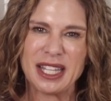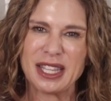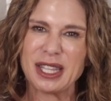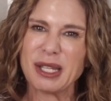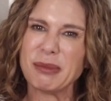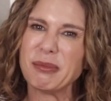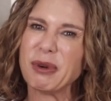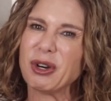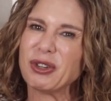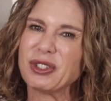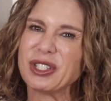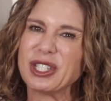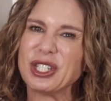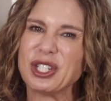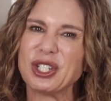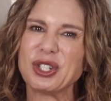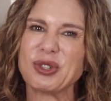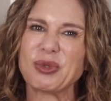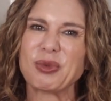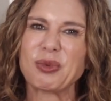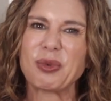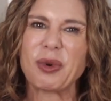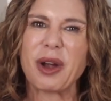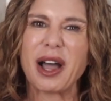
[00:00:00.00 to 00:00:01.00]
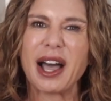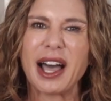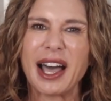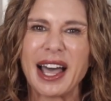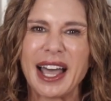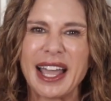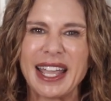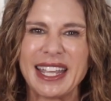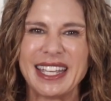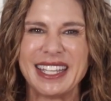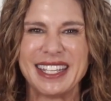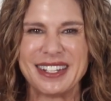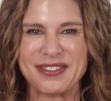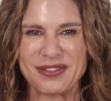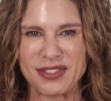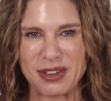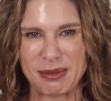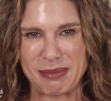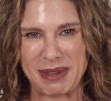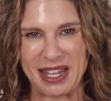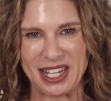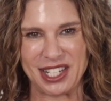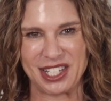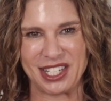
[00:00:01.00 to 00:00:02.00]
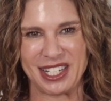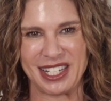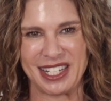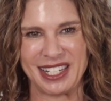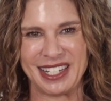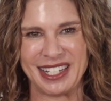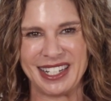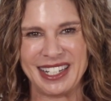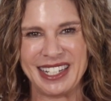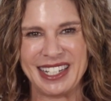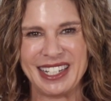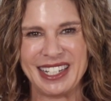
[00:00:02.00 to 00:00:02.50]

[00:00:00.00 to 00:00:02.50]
the most dry information.